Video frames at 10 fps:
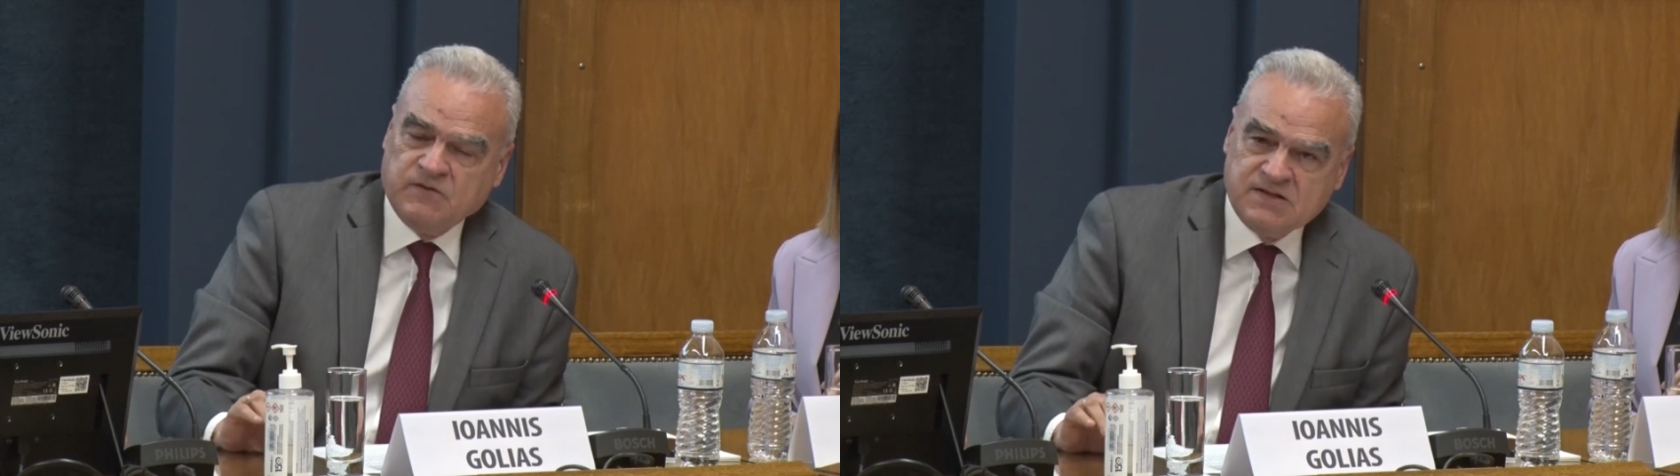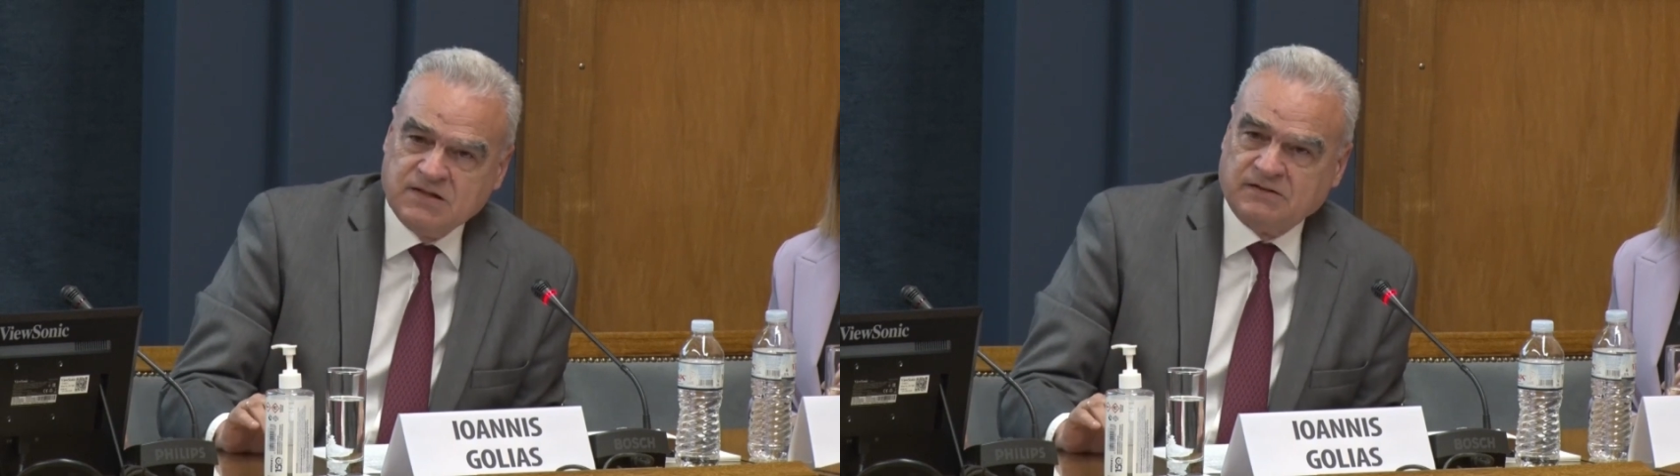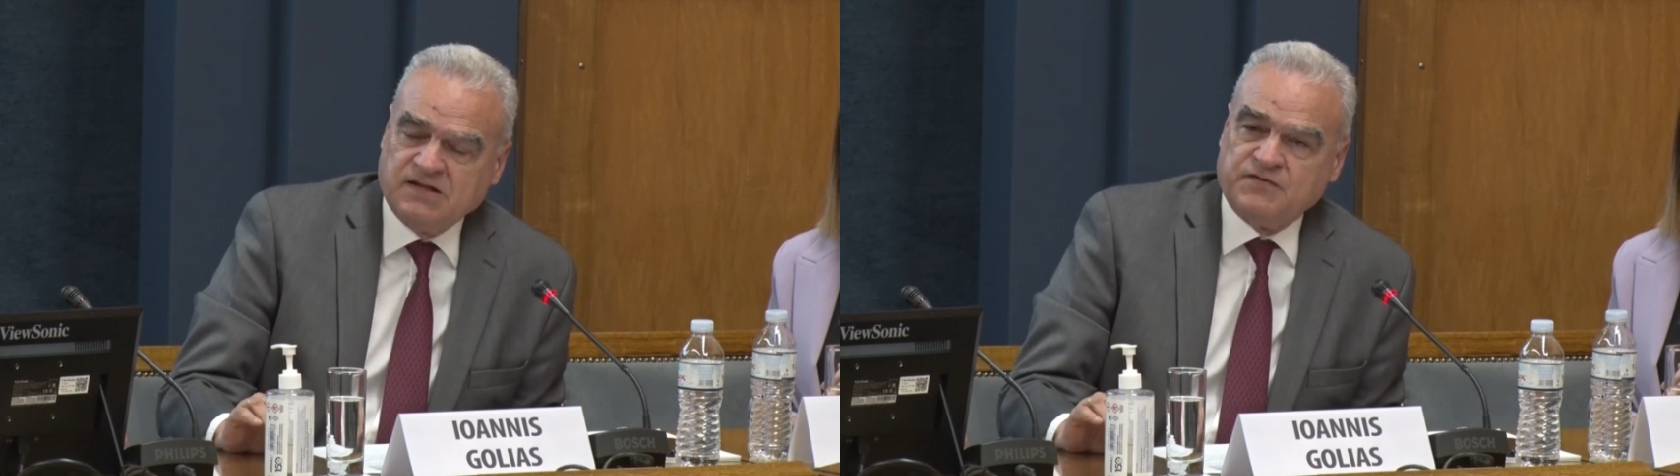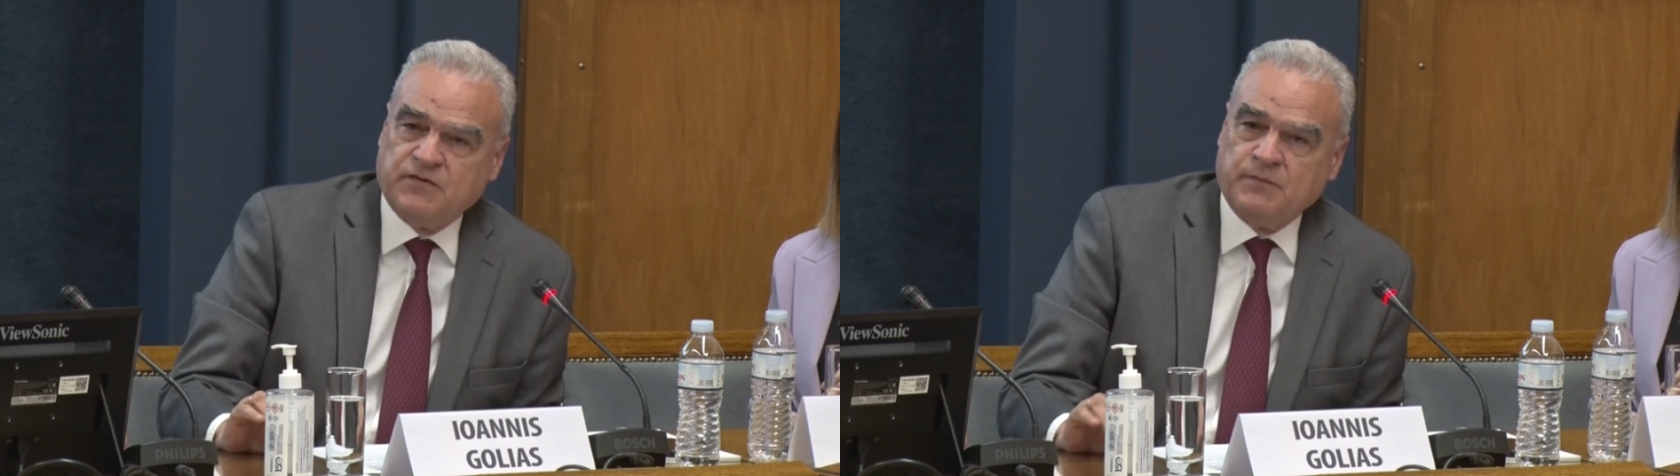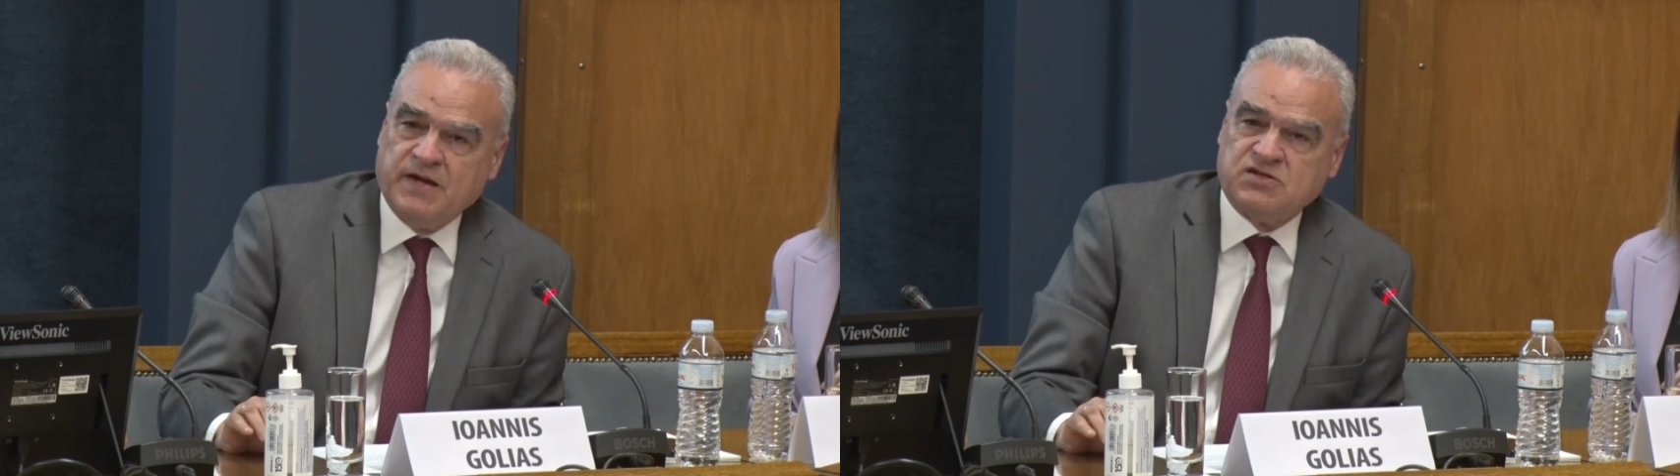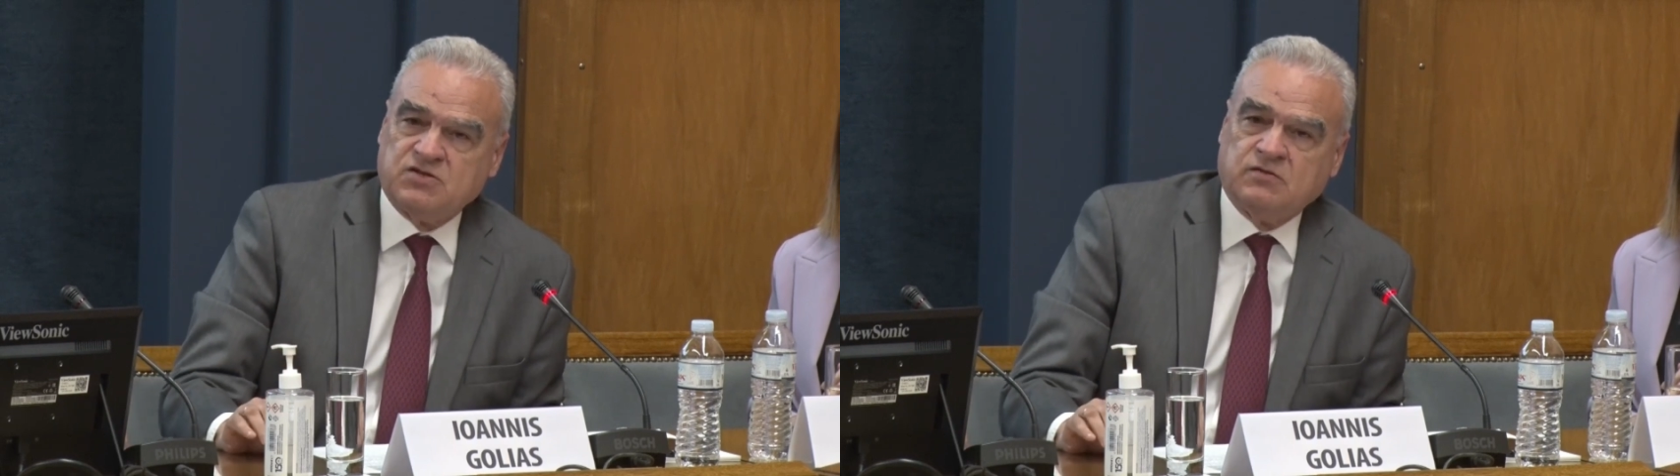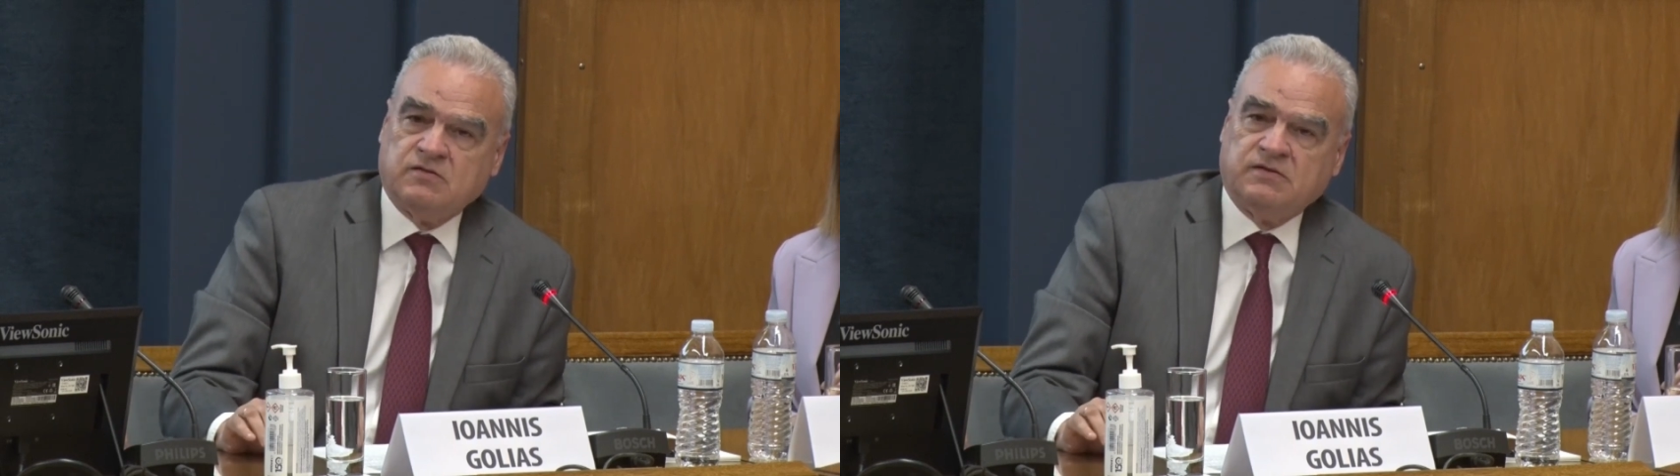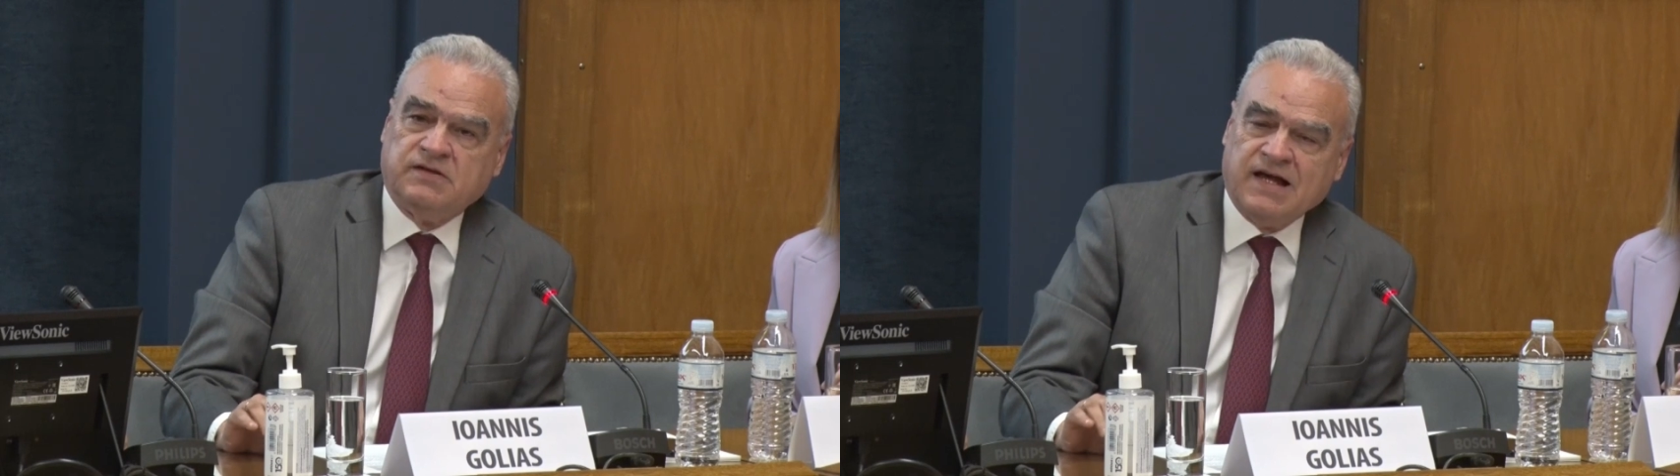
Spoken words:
digital transformation